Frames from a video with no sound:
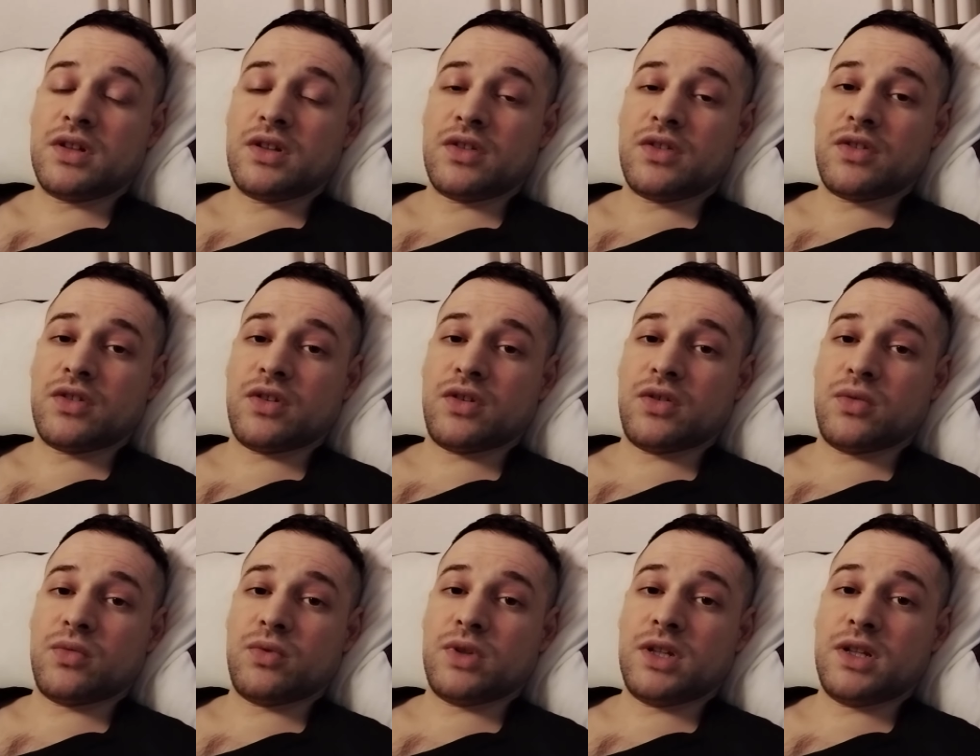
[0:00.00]

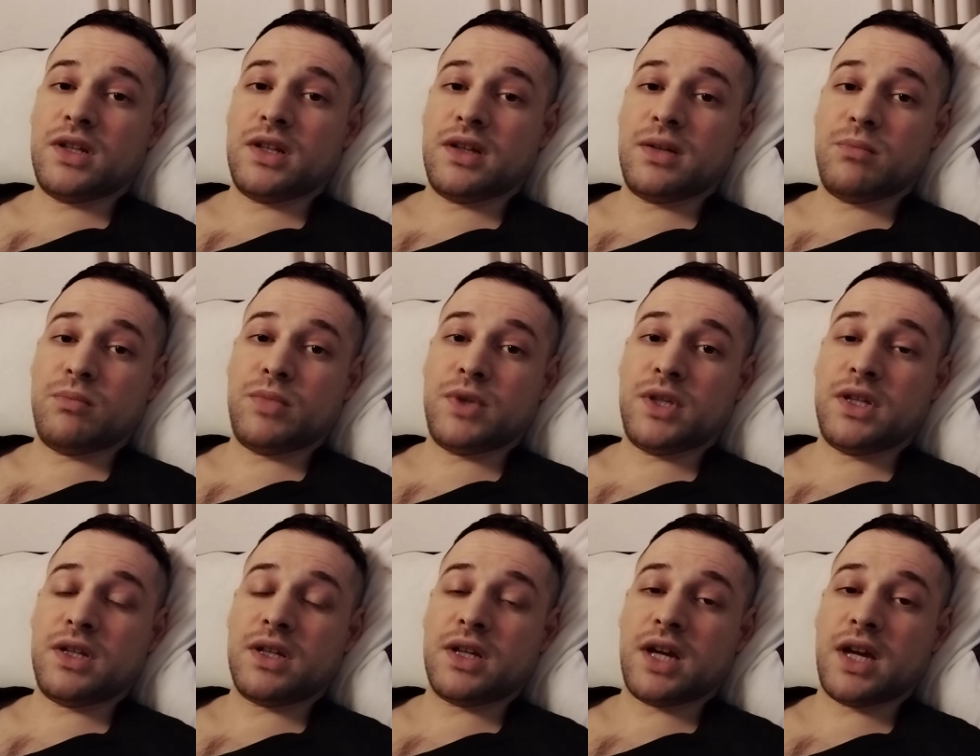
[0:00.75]
So really
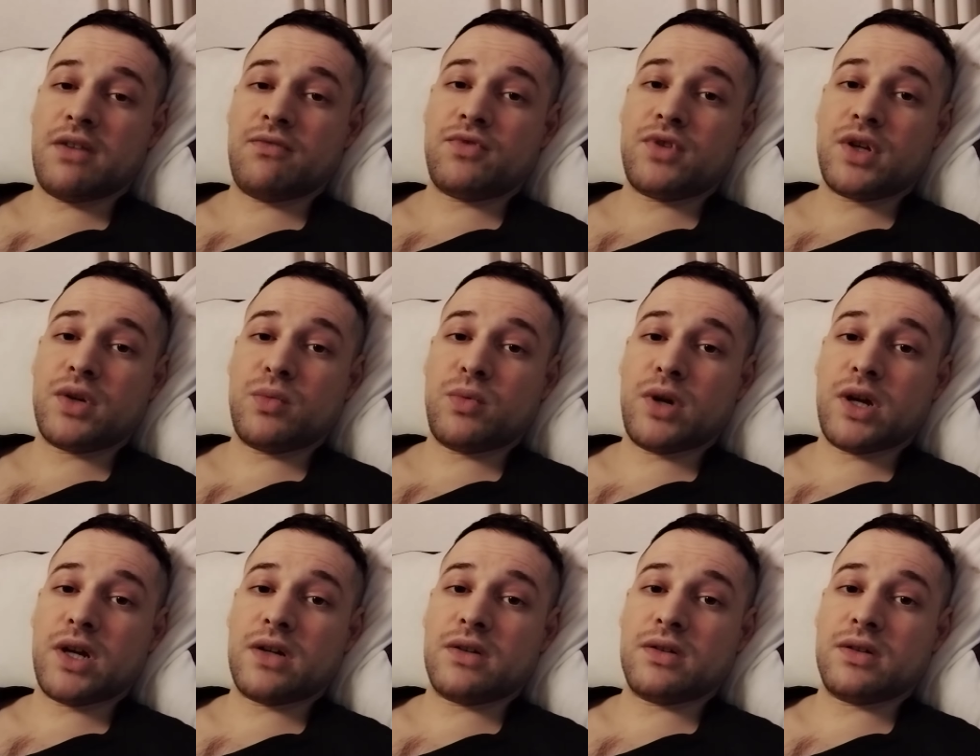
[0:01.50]
being
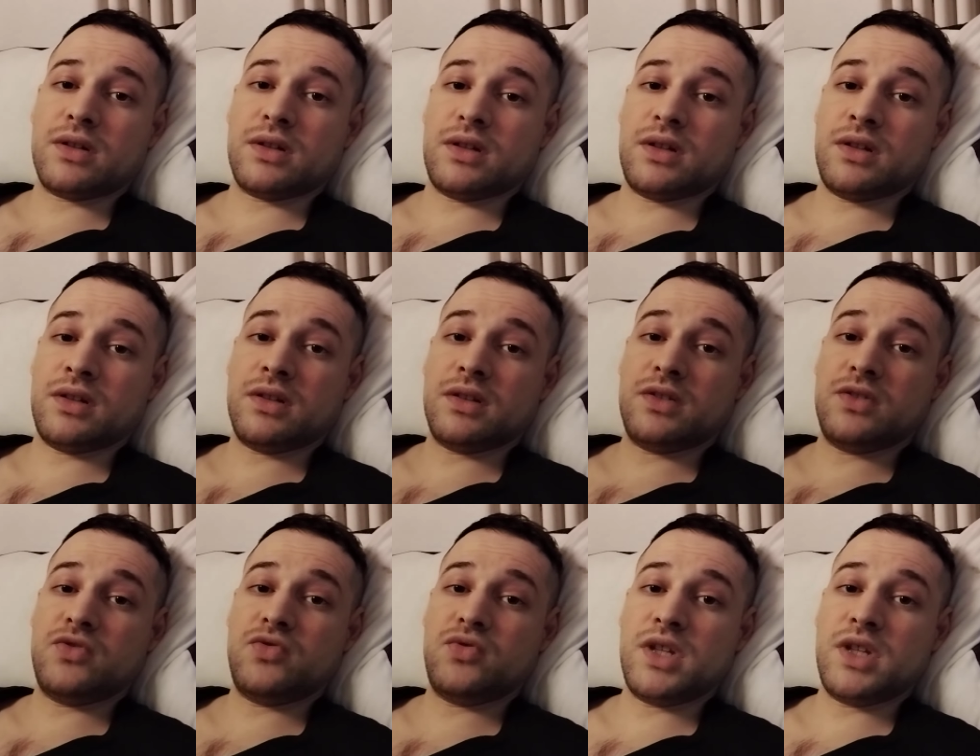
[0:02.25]
everywhere in the
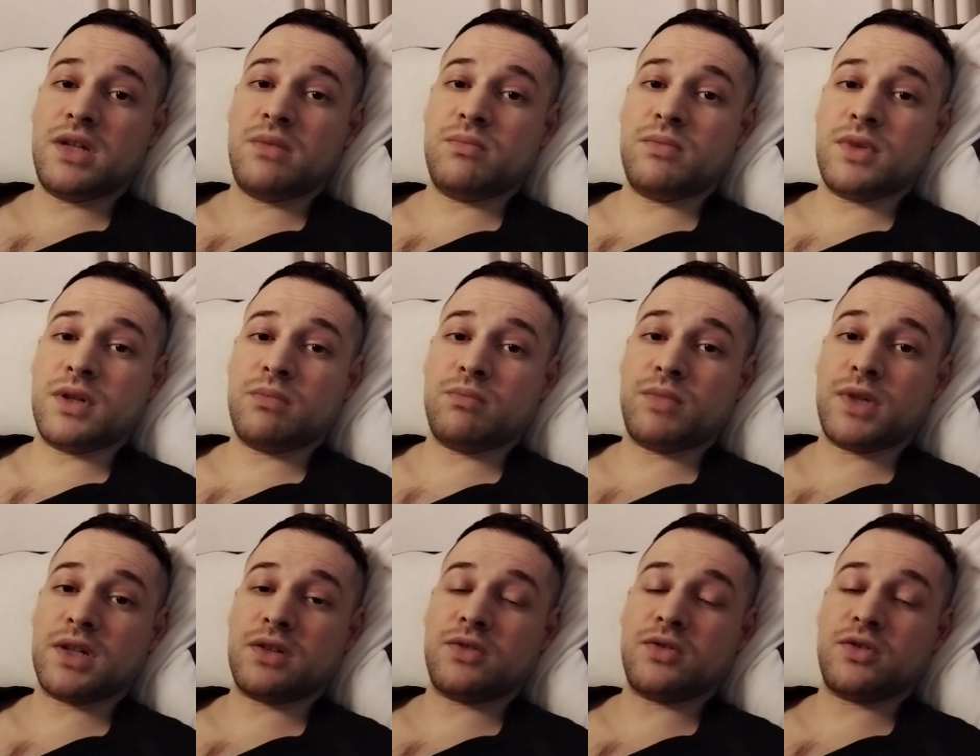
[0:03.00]
dream,
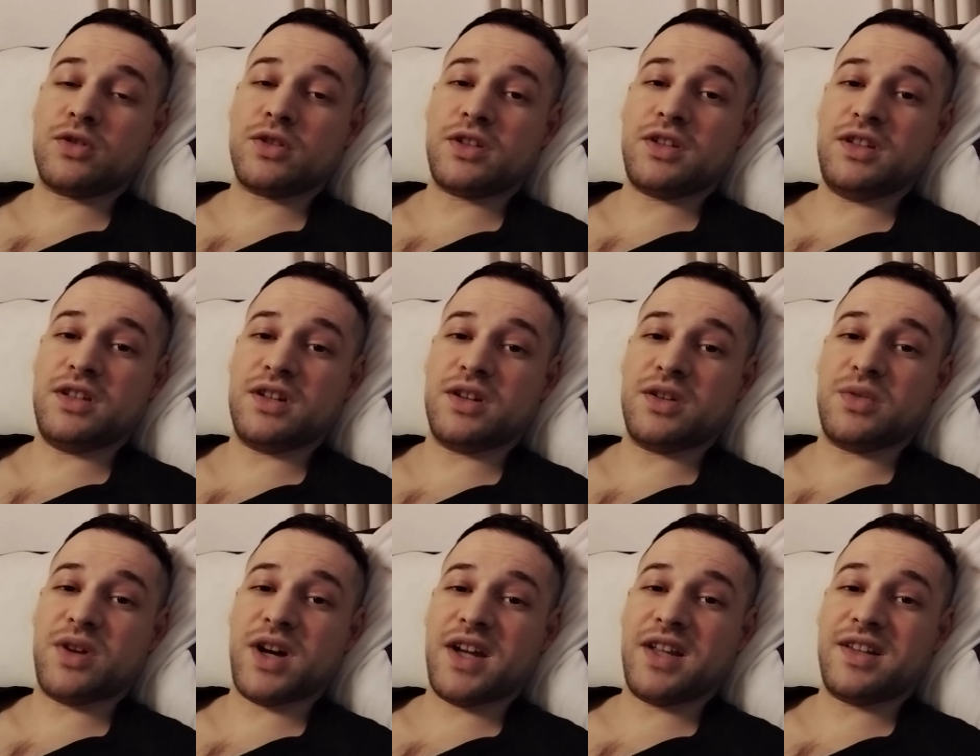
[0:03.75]
but not here
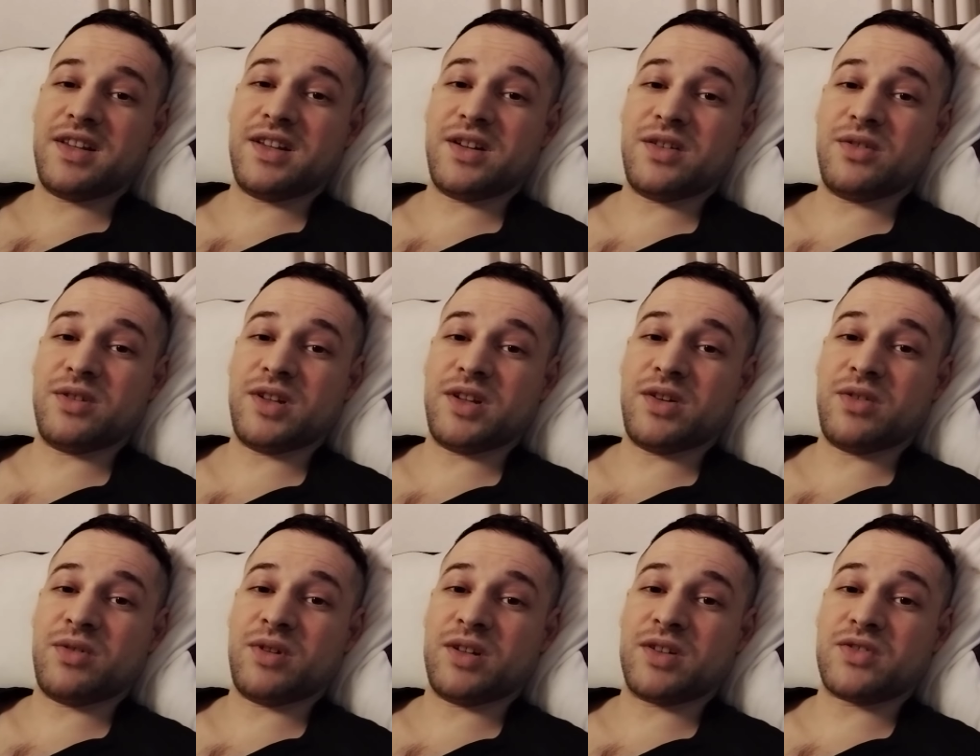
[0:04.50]
right now in
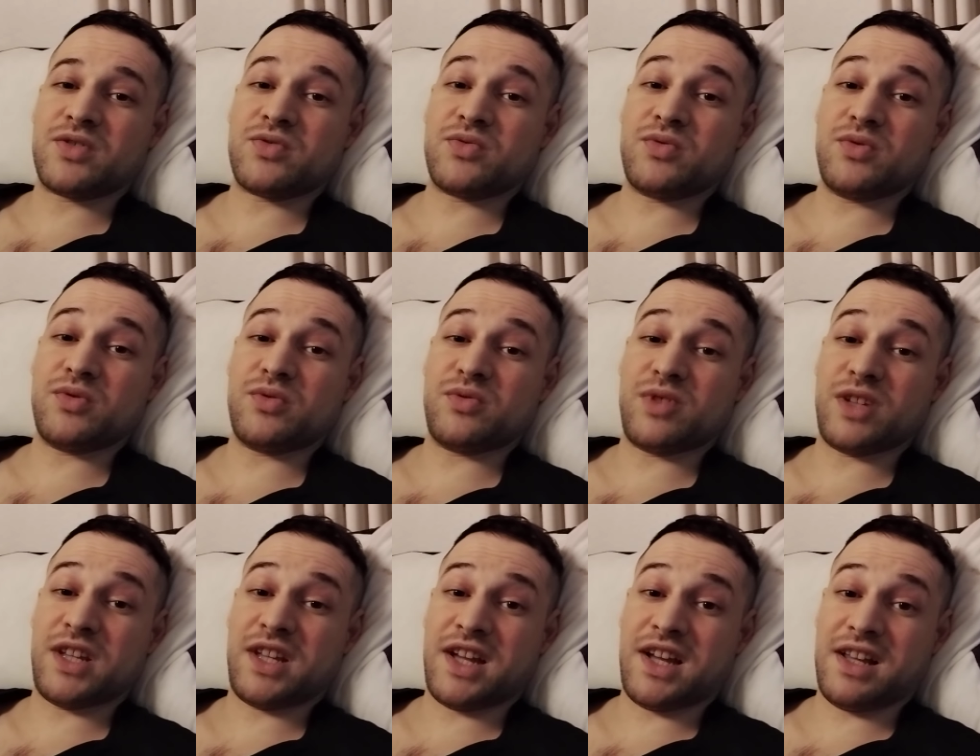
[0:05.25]
our true
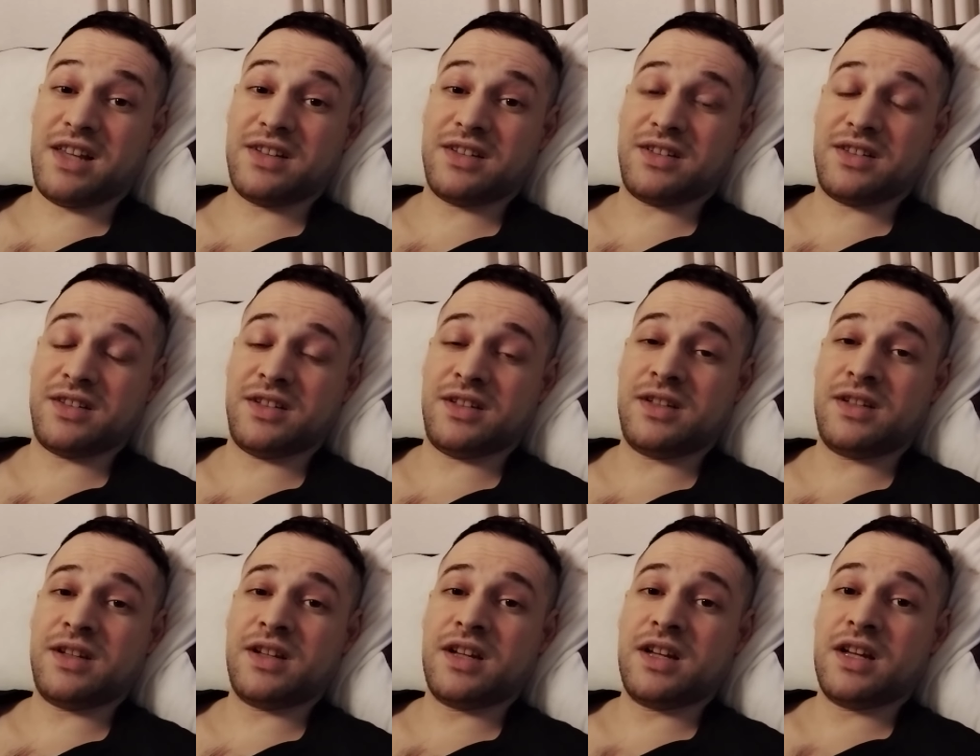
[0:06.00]
reality.